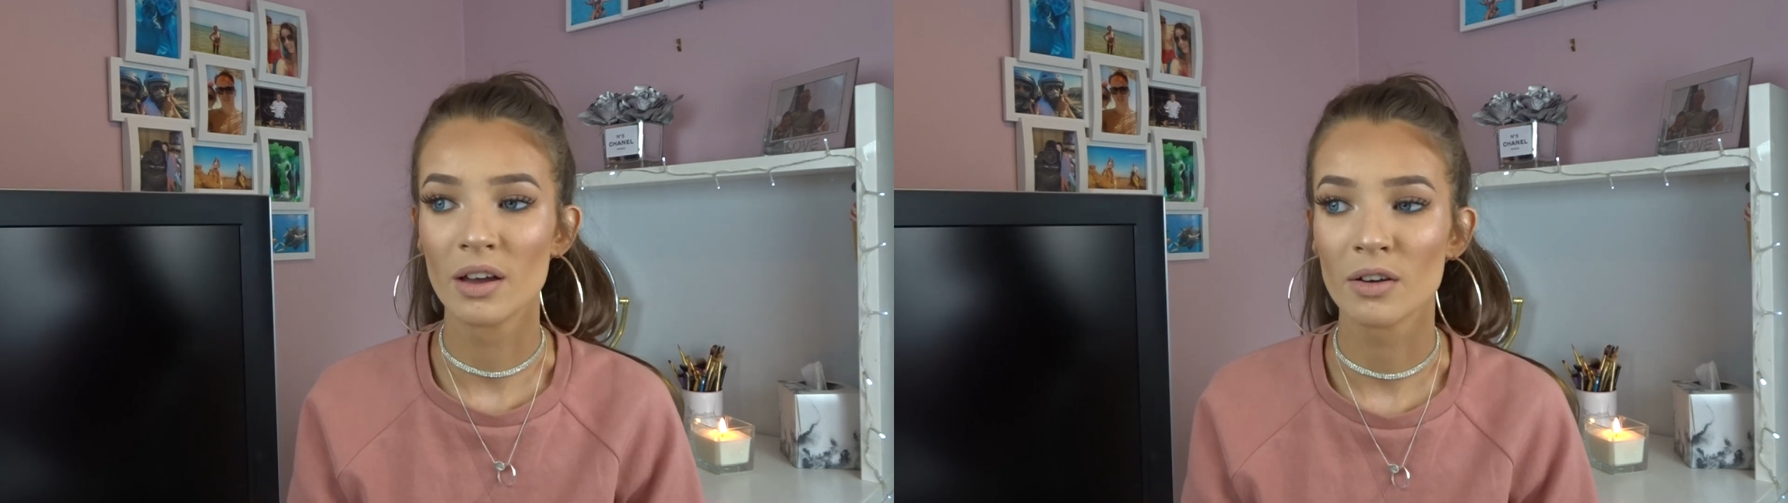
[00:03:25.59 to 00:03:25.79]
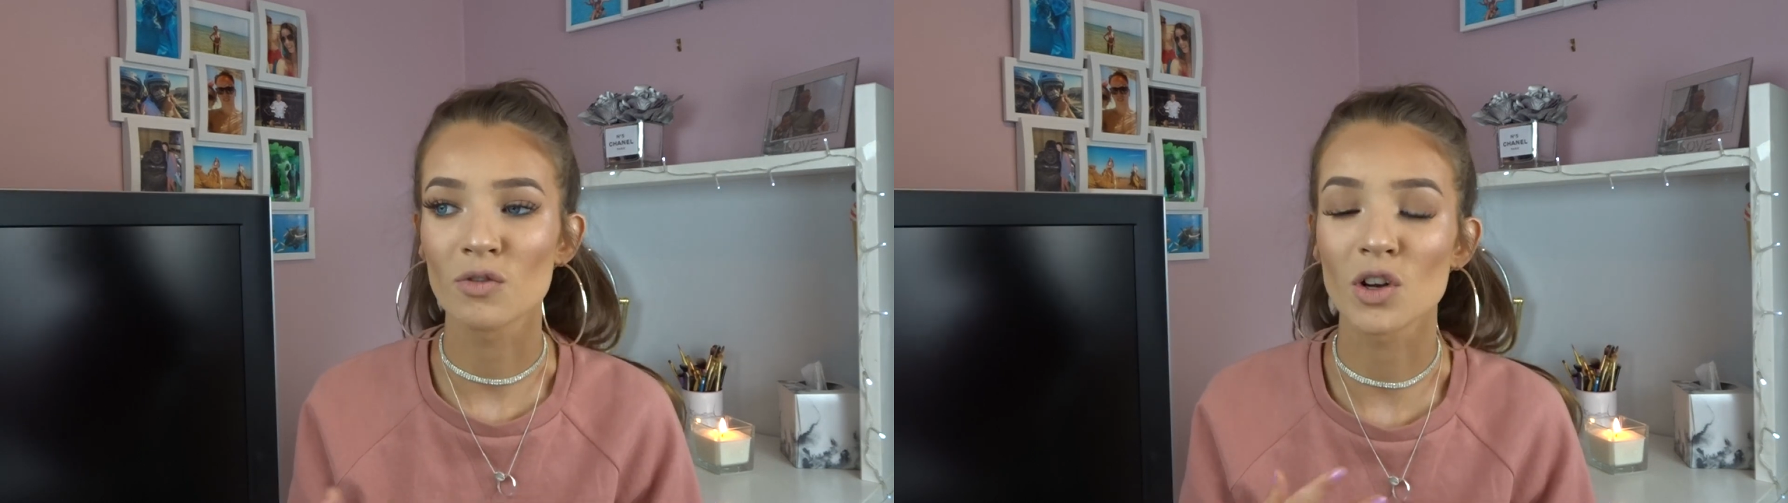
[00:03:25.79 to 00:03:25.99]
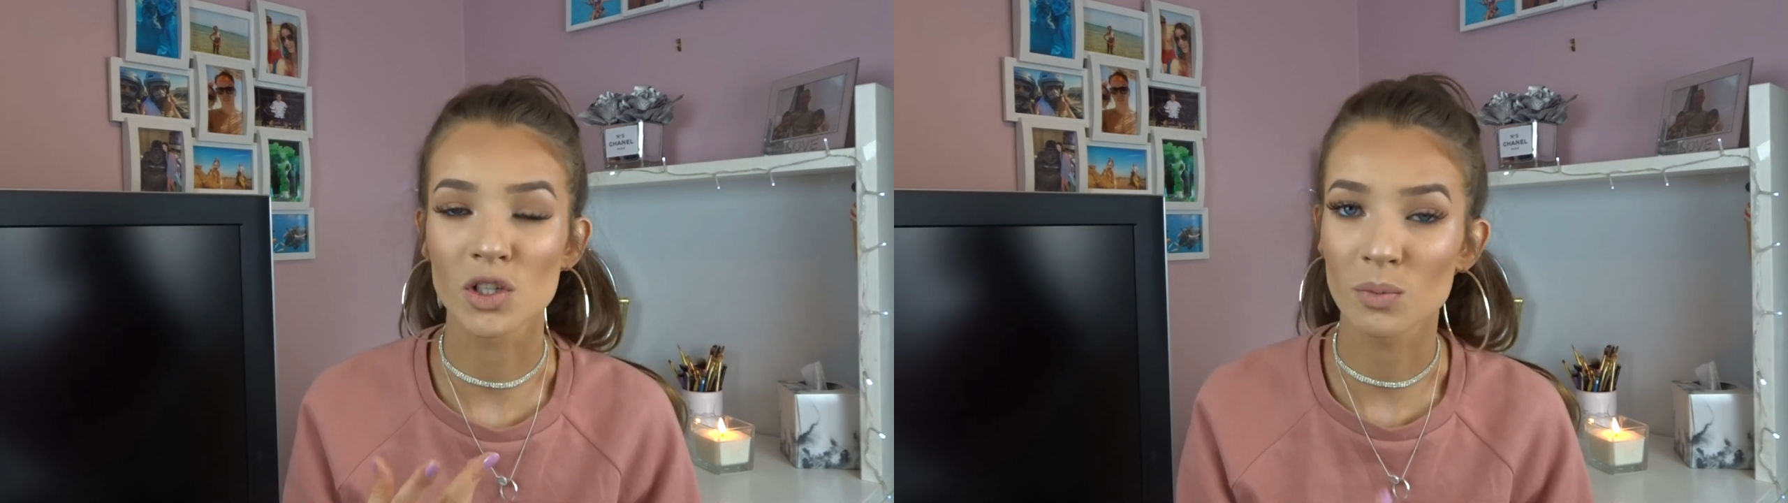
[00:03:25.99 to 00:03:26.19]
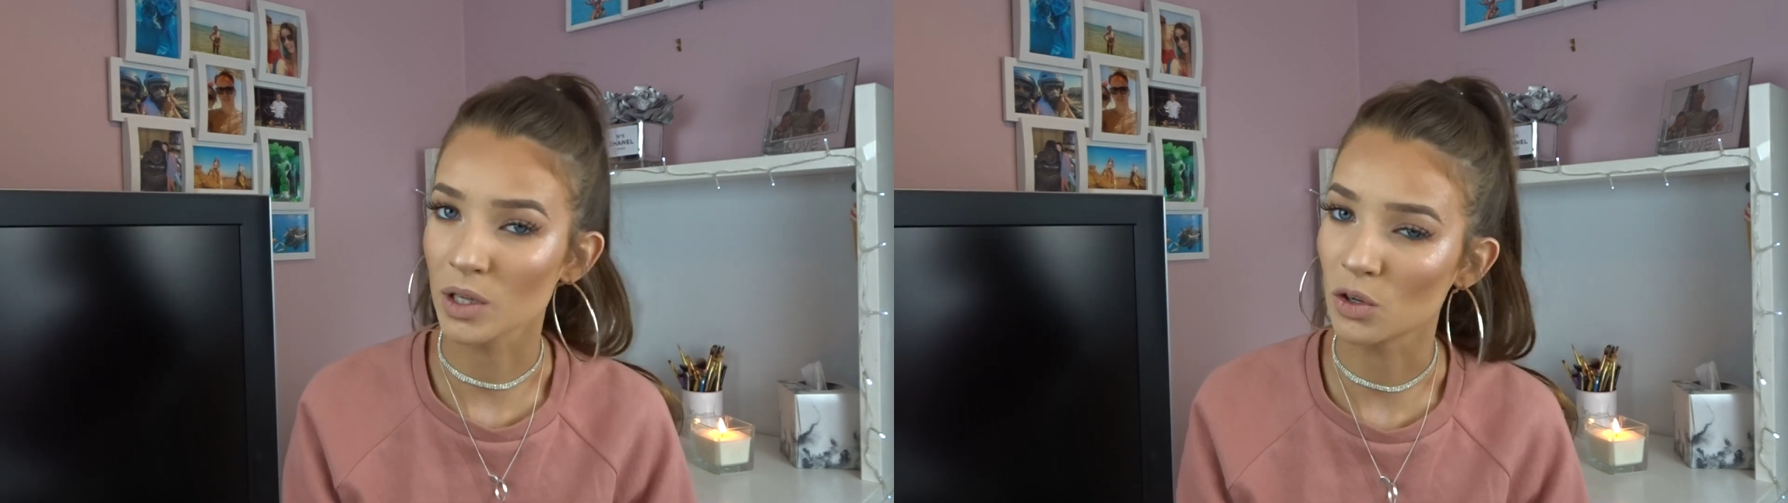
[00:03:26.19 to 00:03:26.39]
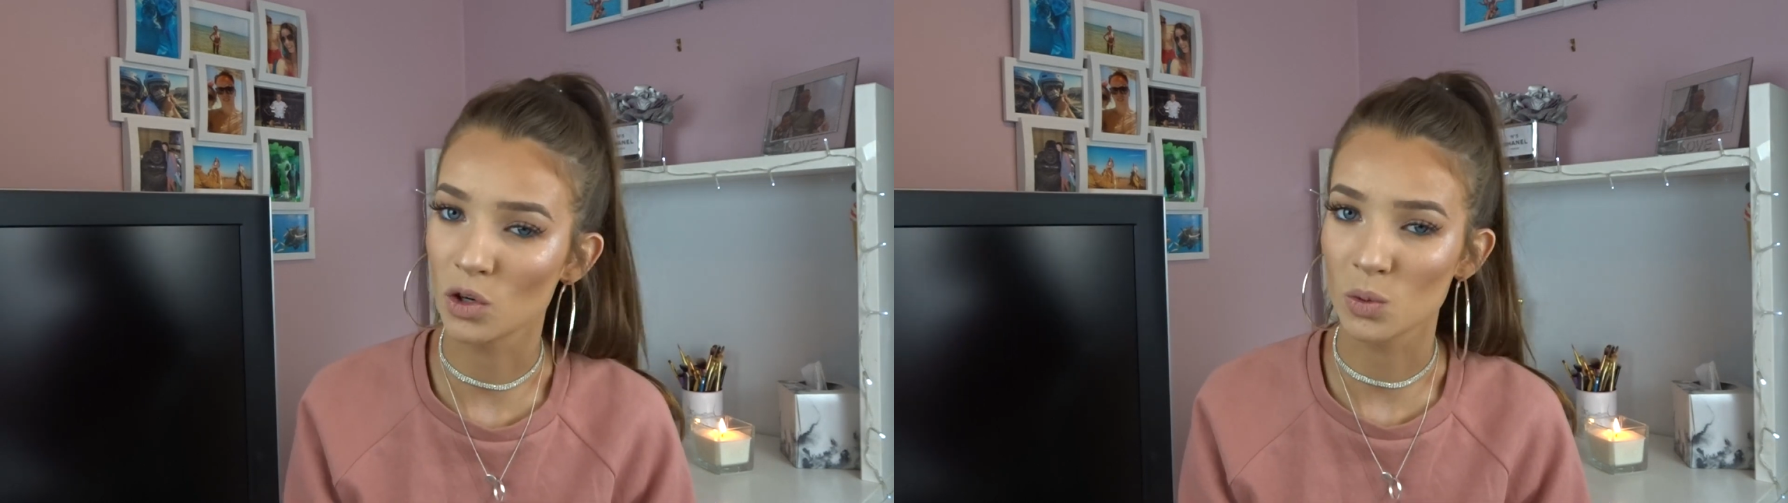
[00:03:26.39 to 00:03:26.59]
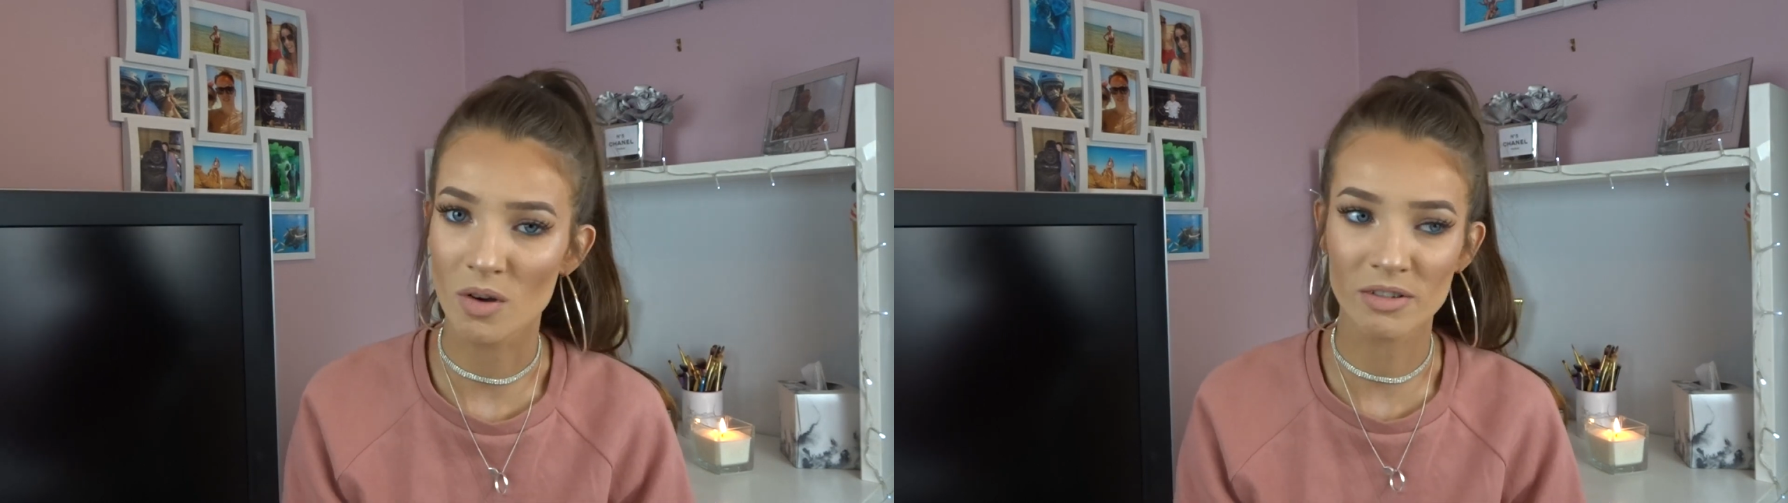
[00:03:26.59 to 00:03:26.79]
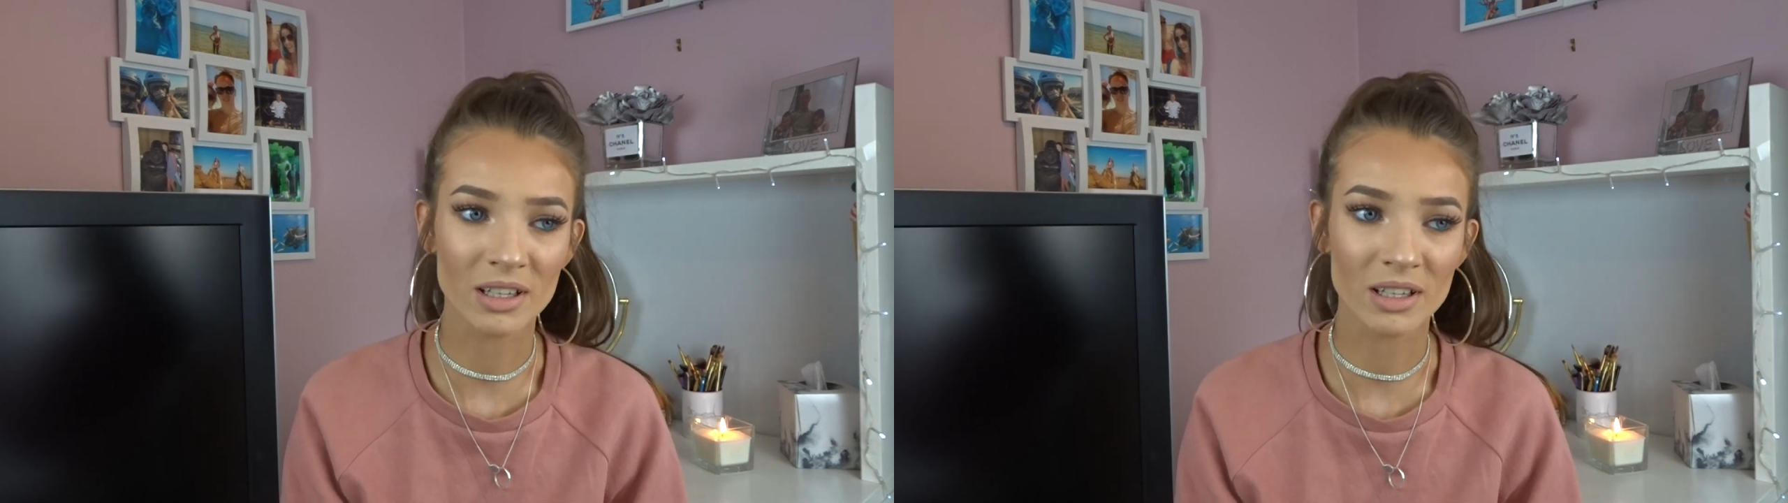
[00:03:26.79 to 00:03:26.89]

find something good, whereas